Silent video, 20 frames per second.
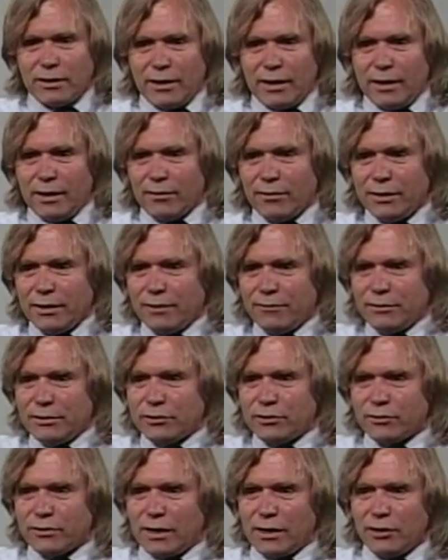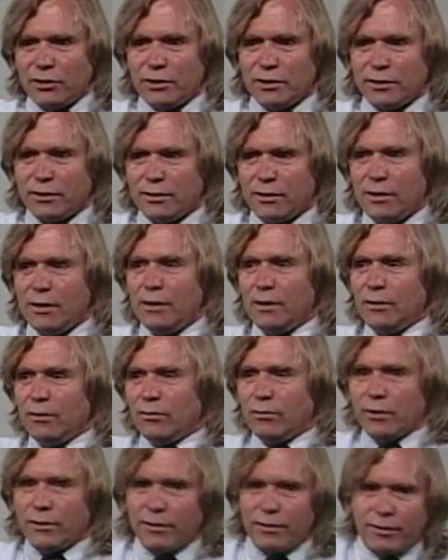area of instruction
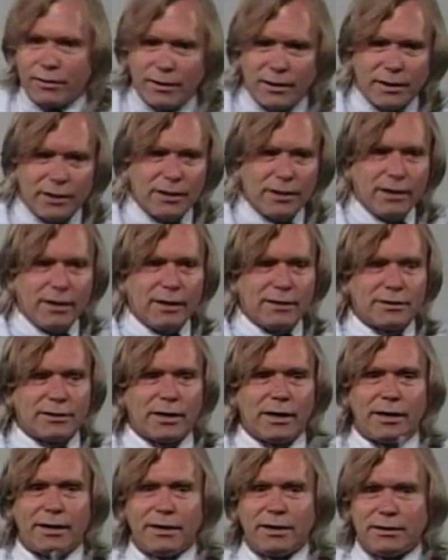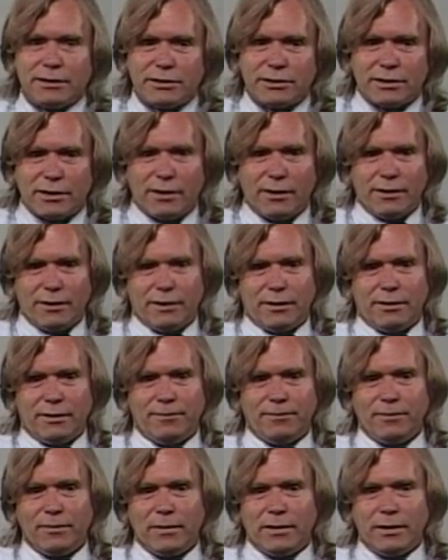where the thinking has got to get started.
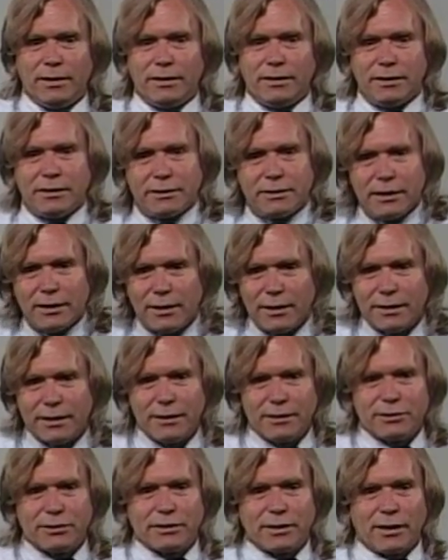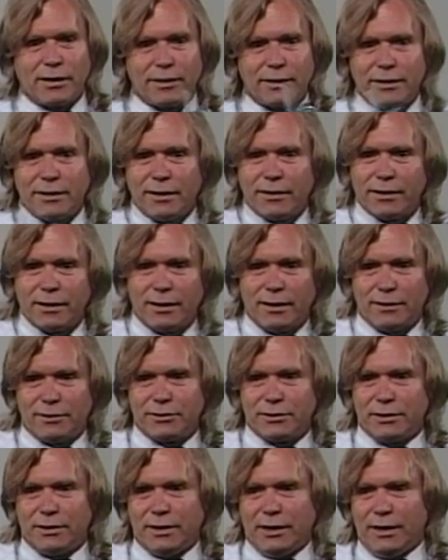And until it gets started, nothing
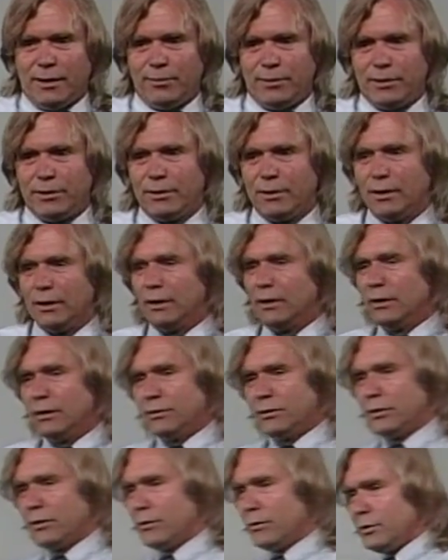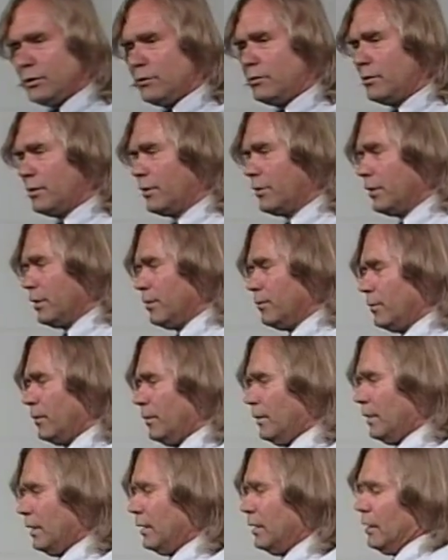else can happen. Till you hook them.
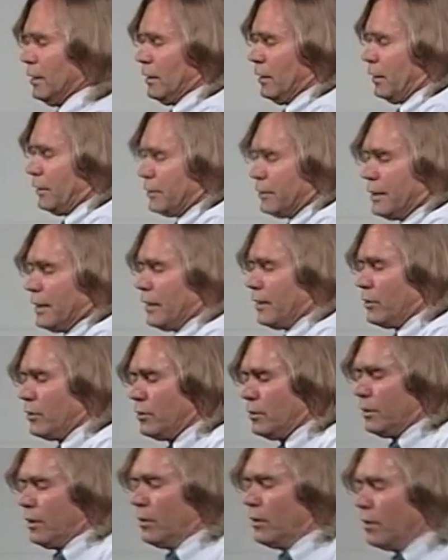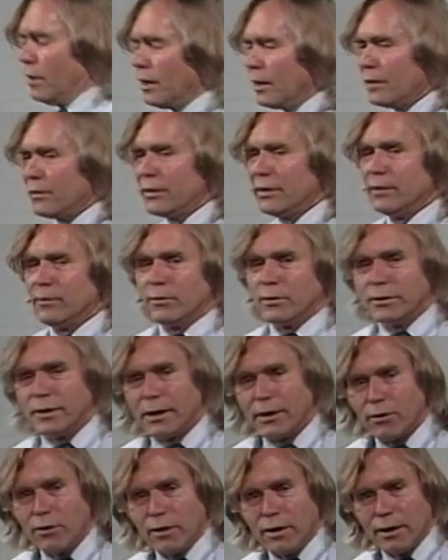Now, you can't hook all of them or
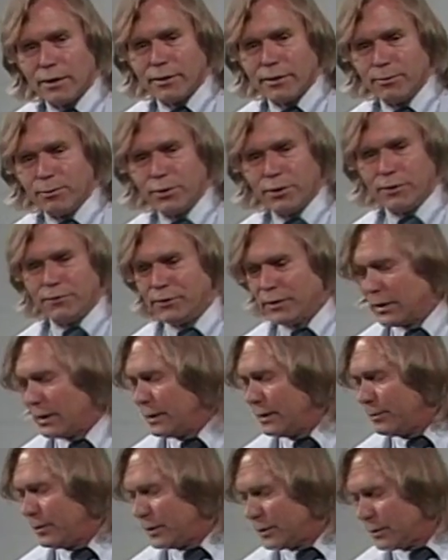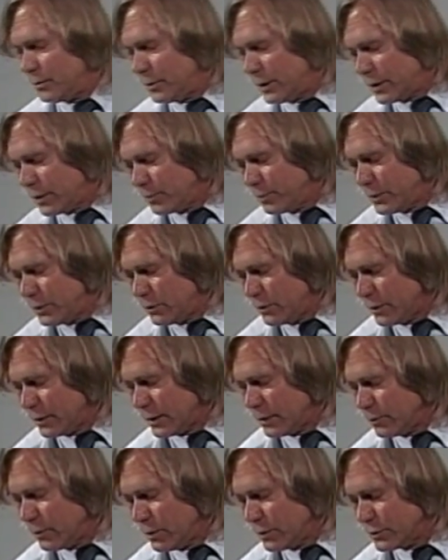not all of them perfectly, but you better be
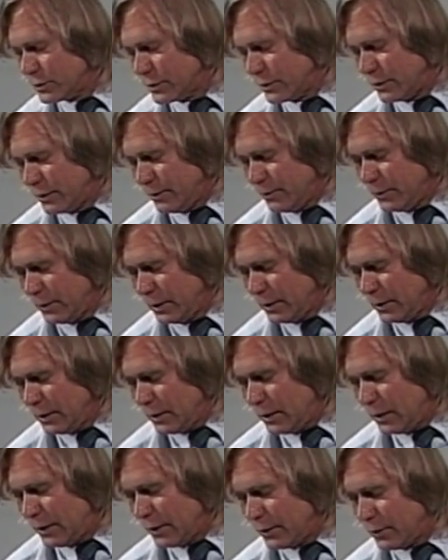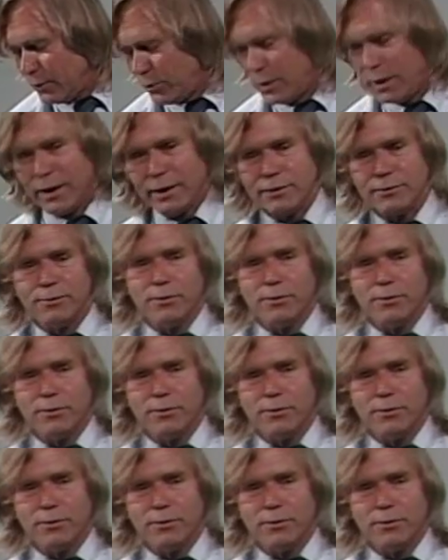hooking most of them. Otherwise,